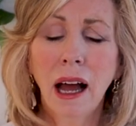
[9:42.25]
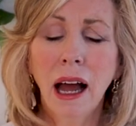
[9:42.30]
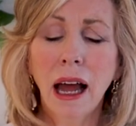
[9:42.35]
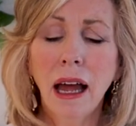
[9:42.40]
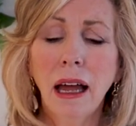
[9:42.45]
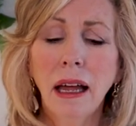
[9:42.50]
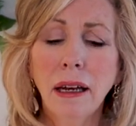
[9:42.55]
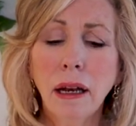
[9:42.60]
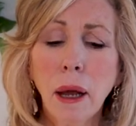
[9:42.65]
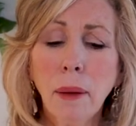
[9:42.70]

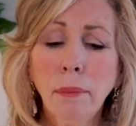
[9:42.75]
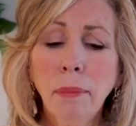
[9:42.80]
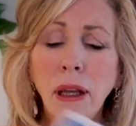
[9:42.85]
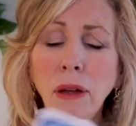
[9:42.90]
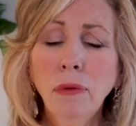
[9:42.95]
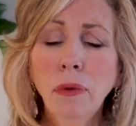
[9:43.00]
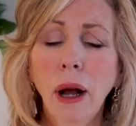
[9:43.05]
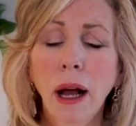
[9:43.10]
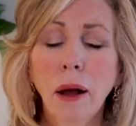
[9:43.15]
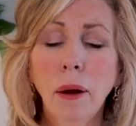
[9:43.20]
And
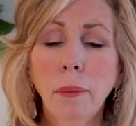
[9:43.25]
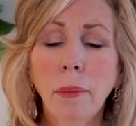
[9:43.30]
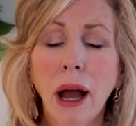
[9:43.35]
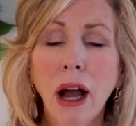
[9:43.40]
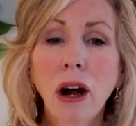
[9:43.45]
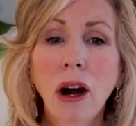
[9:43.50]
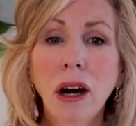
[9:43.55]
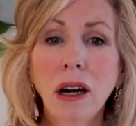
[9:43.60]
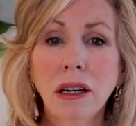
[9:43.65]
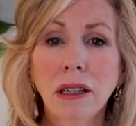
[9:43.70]
meanwhile, my
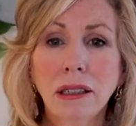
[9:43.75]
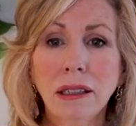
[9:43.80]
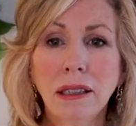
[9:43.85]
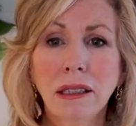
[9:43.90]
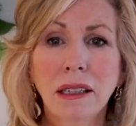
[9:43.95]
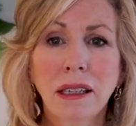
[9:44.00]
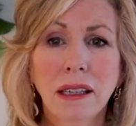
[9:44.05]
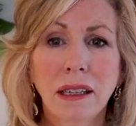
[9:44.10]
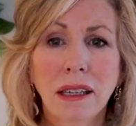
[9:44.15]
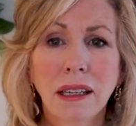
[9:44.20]
heart
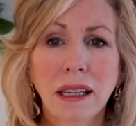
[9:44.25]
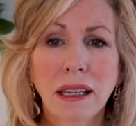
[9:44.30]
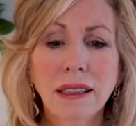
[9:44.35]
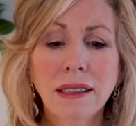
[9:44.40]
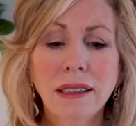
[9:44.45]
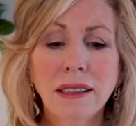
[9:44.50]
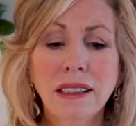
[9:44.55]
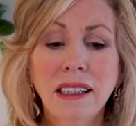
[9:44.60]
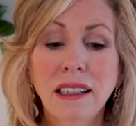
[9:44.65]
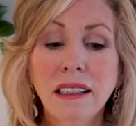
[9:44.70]

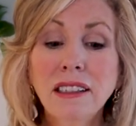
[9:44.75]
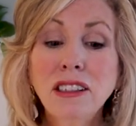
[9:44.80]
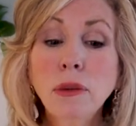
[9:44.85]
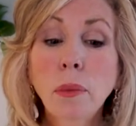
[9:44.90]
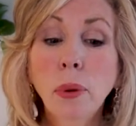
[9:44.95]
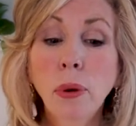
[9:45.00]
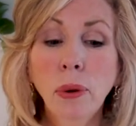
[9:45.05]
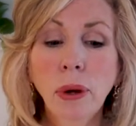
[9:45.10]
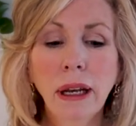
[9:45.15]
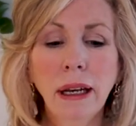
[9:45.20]
is
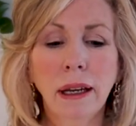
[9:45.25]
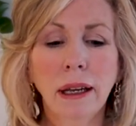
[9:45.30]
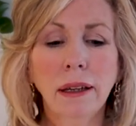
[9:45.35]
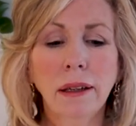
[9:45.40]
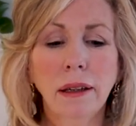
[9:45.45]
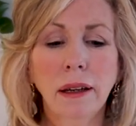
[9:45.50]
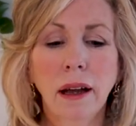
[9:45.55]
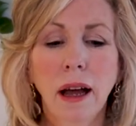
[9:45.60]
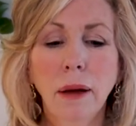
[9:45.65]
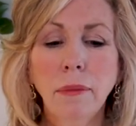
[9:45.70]
disappointed.
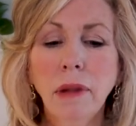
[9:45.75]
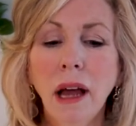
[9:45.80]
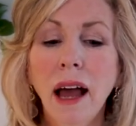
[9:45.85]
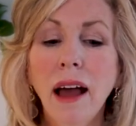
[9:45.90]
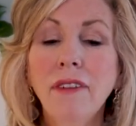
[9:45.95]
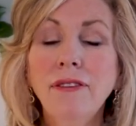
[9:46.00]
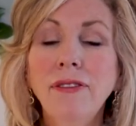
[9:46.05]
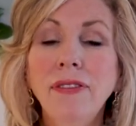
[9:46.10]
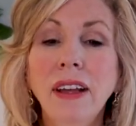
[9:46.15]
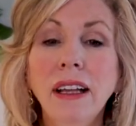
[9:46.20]
I'm
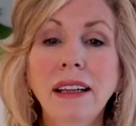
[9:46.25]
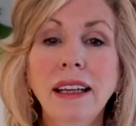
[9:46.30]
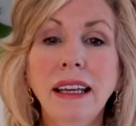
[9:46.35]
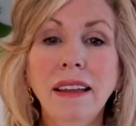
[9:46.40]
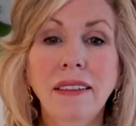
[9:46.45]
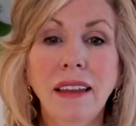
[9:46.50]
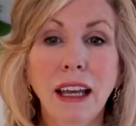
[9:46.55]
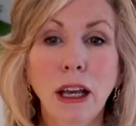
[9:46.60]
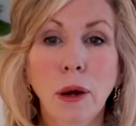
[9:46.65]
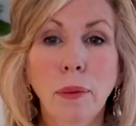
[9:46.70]
not
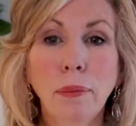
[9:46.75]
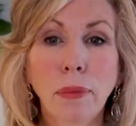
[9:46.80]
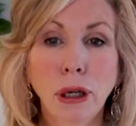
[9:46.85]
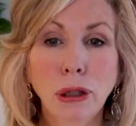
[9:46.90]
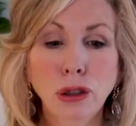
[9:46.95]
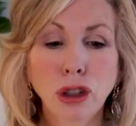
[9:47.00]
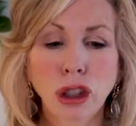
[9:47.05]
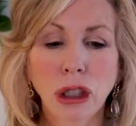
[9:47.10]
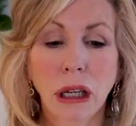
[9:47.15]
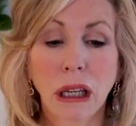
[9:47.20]
feeling the
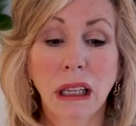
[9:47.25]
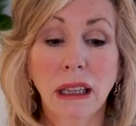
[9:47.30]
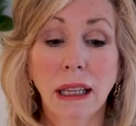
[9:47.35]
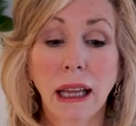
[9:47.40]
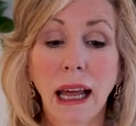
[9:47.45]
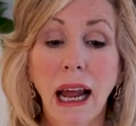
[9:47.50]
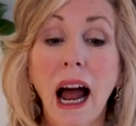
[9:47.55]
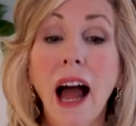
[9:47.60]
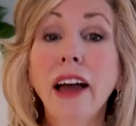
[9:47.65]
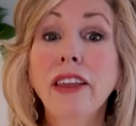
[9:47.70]
emotion
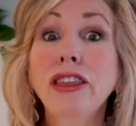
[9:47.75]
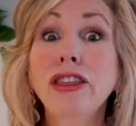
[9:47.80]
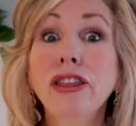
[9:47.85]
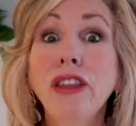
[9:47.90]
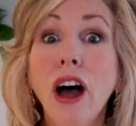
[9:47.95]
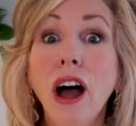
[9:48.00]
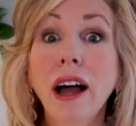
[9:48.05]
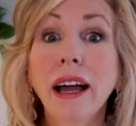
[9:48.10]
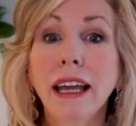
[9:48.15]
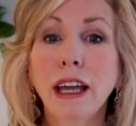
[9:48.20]
that I
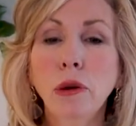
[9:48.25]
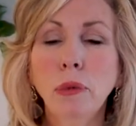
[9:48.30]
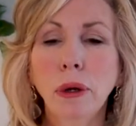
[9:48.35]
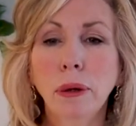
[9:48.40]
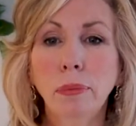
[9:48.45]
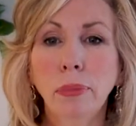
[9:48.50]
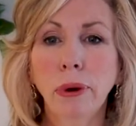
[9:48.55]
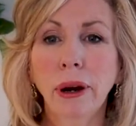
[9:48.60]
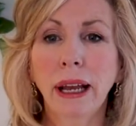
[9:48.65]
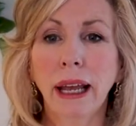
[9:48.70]
thought it
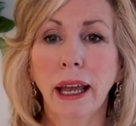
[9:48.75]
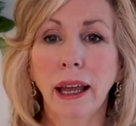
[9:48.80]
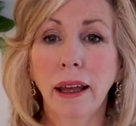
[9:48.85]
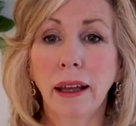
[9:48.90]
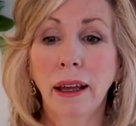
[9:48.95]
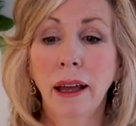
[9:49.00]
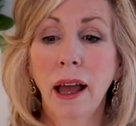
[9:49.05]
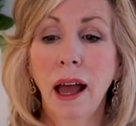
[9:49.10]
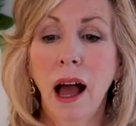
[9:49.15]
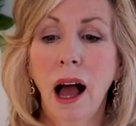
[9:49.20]
would bring it.
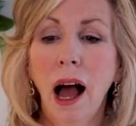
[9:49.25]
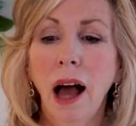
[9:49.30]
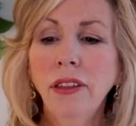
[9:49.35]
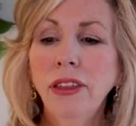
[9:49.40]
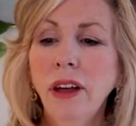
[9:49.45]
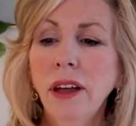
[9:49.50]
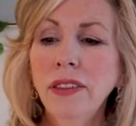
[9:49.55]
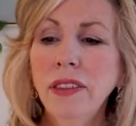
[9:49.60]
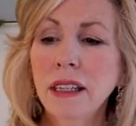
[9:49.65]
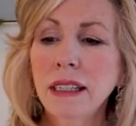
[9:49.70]
I
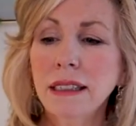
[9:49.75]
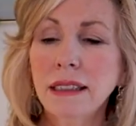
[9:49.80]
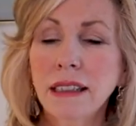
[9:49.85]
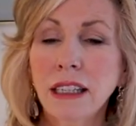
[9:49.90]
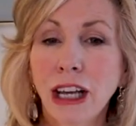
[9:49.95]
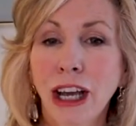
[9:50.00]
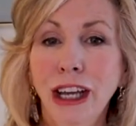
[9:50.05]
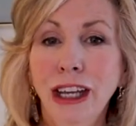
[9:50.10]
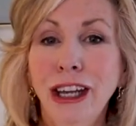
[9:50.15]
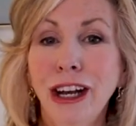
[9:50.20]
thought
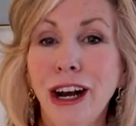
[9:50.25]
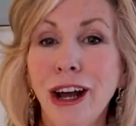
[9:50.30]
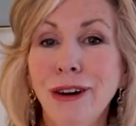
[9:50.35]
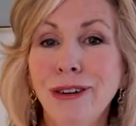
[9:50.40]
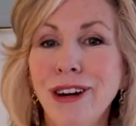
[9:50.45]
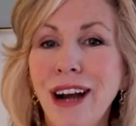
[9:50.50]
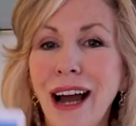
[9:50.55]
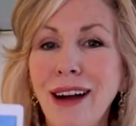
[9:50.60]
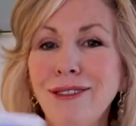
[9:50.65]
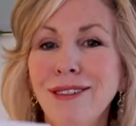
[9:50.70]
this, you
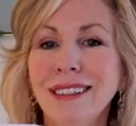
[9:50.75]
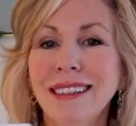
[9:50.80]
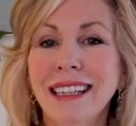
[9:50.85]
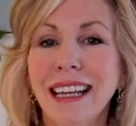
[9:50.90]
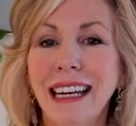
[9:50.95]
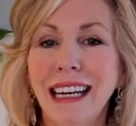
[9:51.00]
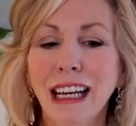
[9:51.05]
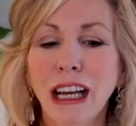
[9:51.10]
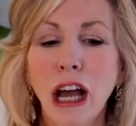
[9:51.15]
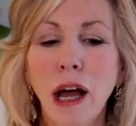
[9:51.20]
know, Knight was
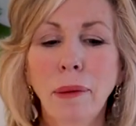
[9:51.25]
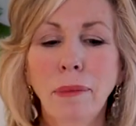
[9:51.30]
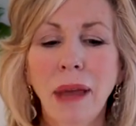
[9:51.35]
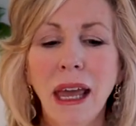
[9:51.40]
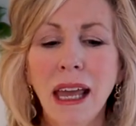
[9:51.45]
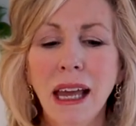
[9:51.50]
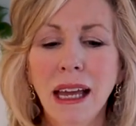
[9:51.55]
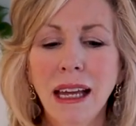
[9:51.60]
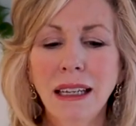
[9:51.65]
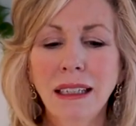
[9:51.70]
going to come
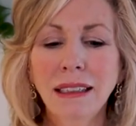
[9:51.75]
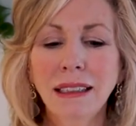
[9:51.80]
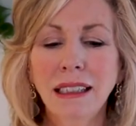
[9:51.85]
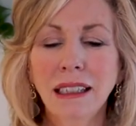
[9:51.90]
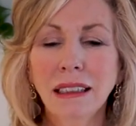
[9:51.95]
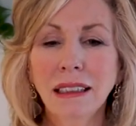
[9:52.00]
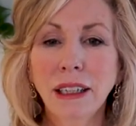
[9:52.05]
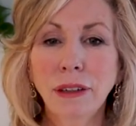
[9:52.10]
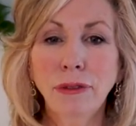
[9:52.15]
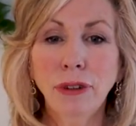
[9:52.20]
in,
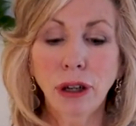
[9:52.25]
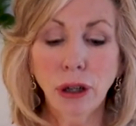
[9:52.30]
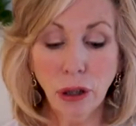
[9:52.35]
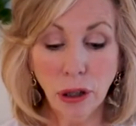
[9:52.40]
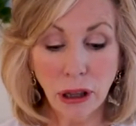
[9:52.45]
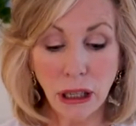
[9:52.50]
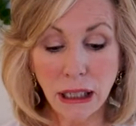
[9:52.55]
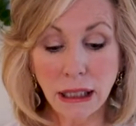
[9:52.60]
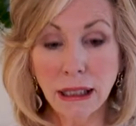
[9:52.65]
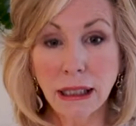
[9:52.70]

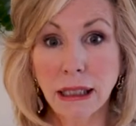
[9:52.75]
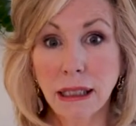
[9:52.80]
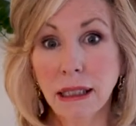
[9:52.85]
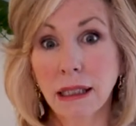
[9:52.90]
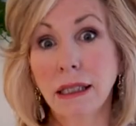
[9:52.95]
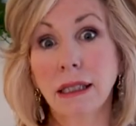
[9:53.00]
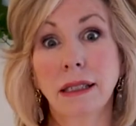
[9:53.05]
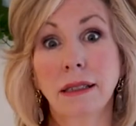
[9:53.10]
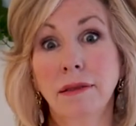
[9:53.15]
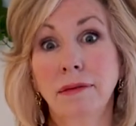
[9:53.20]
deliver
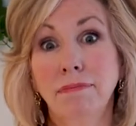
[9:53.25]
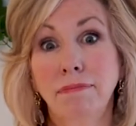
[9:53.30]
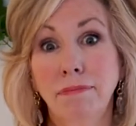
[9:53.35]
this,